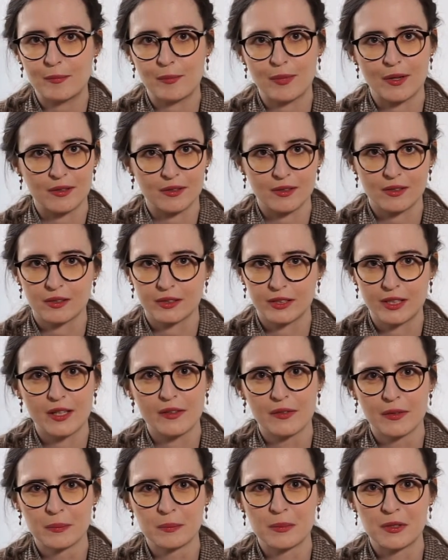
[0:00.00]
but I
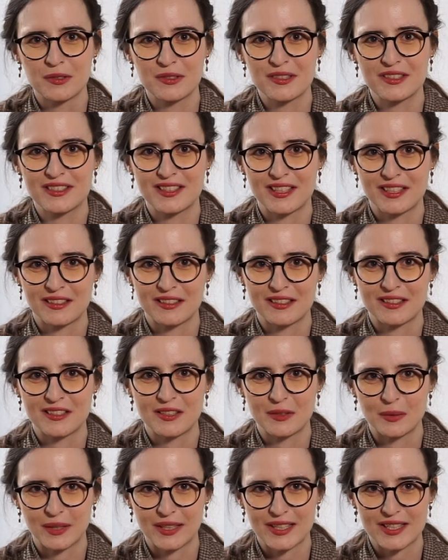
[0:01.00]
almost didn't
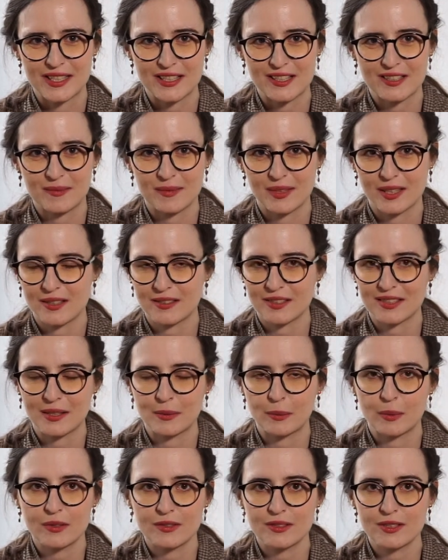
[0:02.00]
do it because
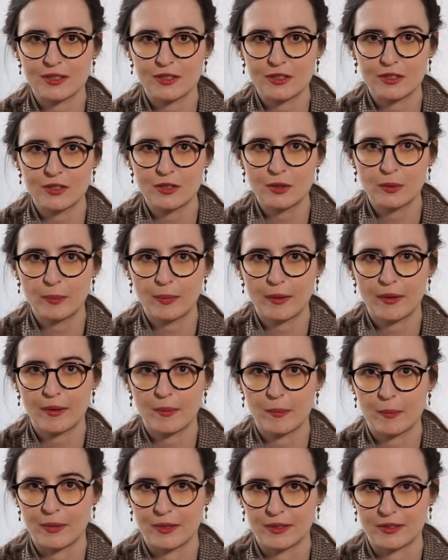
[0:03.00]
I was
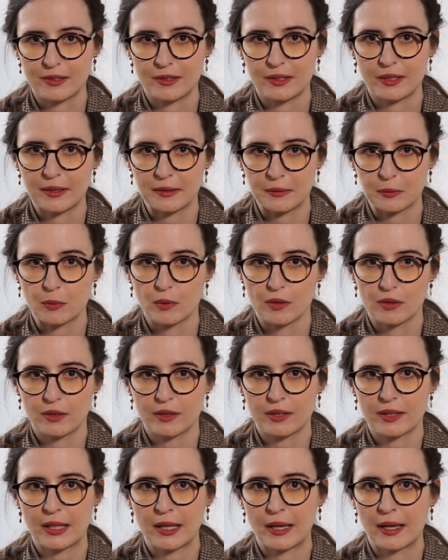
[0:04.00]
super busy at
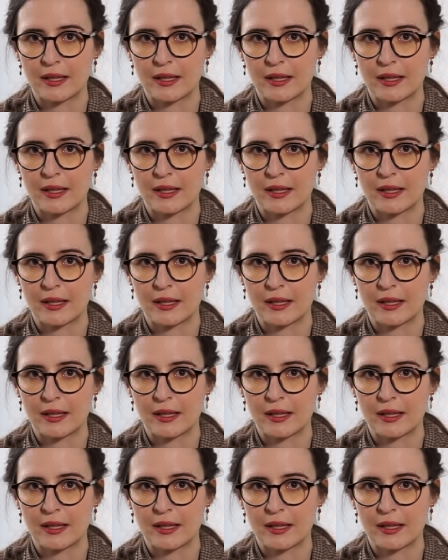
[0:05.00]
work